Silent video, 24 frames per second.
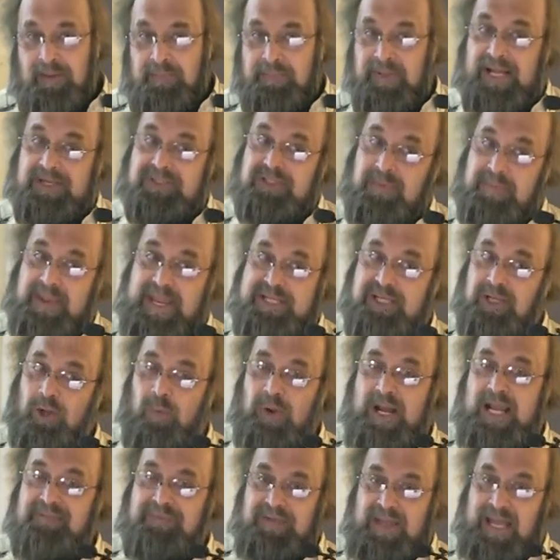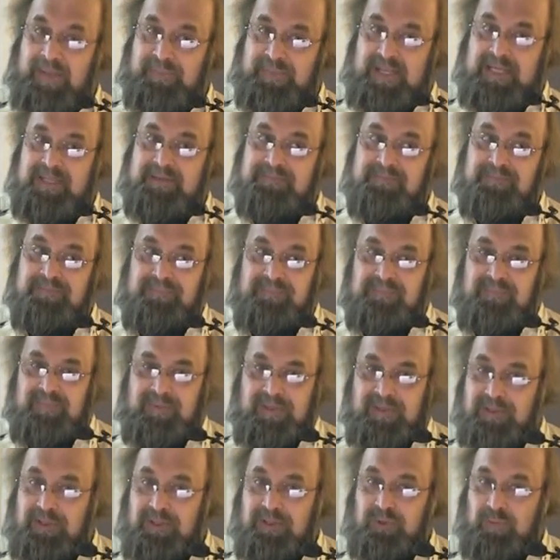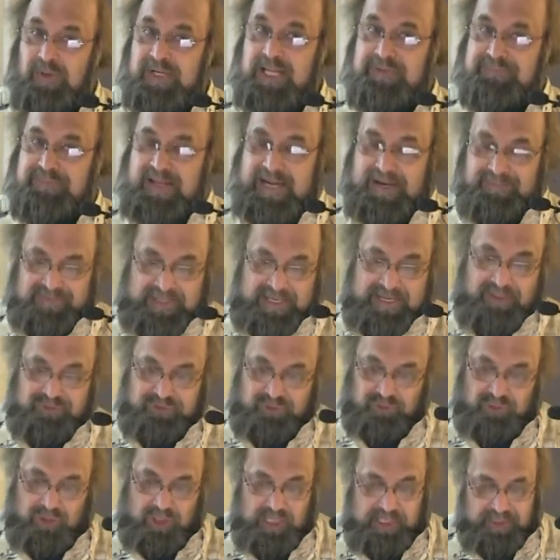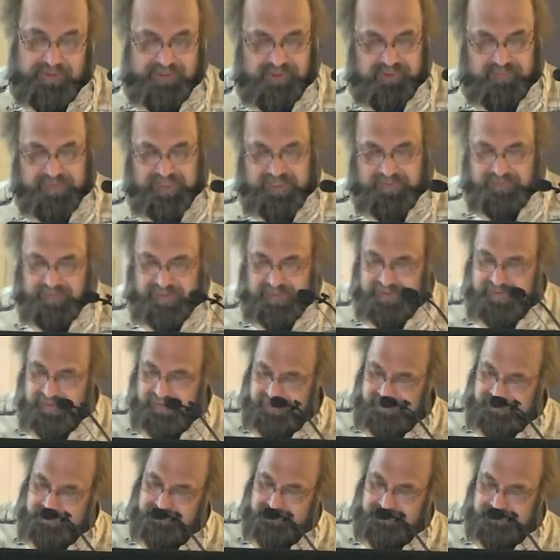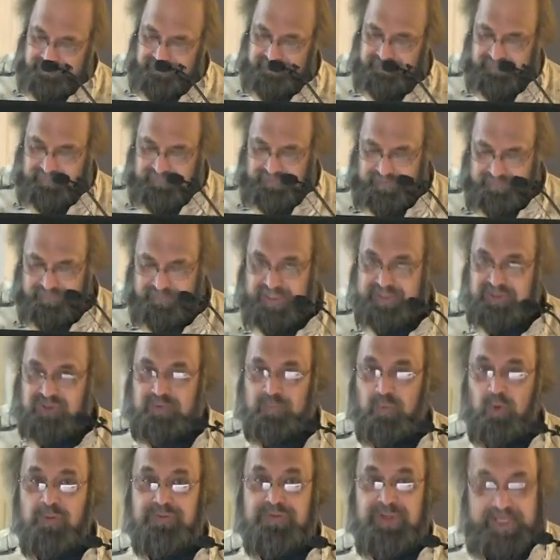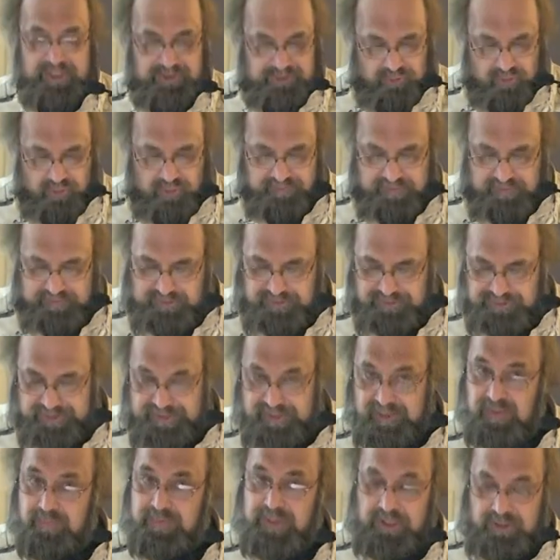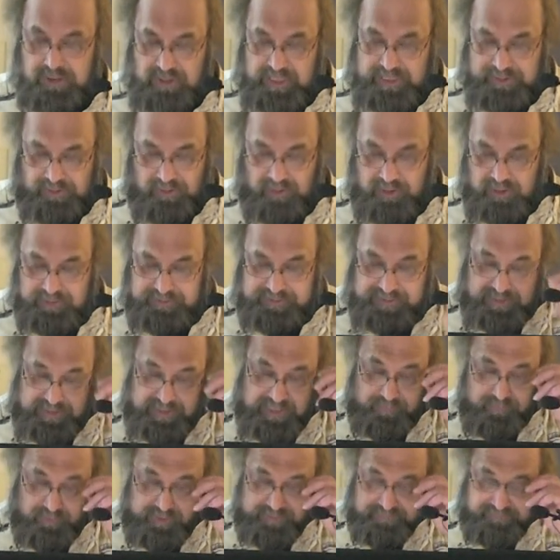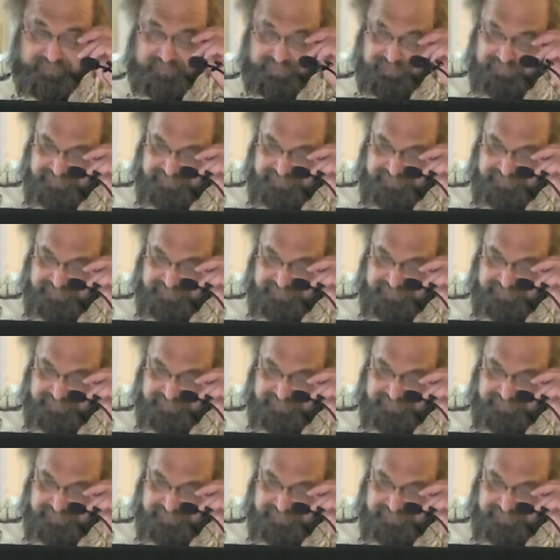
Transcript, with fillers: But to make your wife happy, twenty-five thousand dollars might be a, might smooth things over, because you're going to be gone a long time, right?